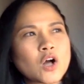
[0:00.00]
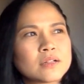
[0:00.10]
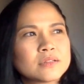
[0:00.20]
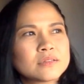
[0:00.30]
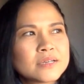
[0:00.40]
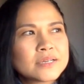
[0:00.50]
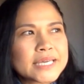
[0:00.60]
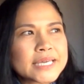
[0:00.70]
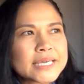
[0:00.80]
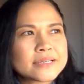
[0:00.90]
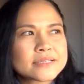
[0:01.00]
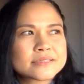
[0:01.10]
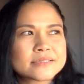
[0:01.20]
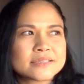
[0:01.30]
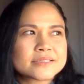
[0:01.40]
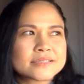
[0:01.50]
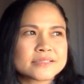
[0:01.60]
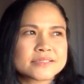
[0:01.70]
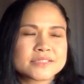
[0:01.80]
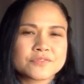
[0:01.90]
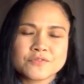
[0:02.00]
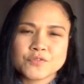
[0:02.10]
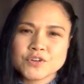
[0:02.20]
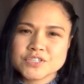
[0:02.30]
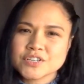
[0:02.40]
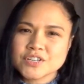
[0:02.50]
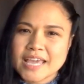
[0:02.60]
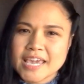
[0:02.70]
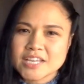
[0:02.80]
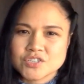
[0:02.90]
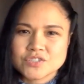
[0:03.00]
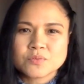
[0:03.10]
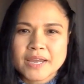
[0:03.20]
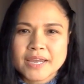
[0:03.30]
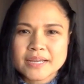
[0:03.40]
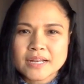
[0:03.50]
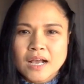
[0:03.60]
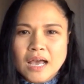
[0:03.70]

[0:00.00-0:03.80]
of all, it, it's it's it's different for certain ages, right?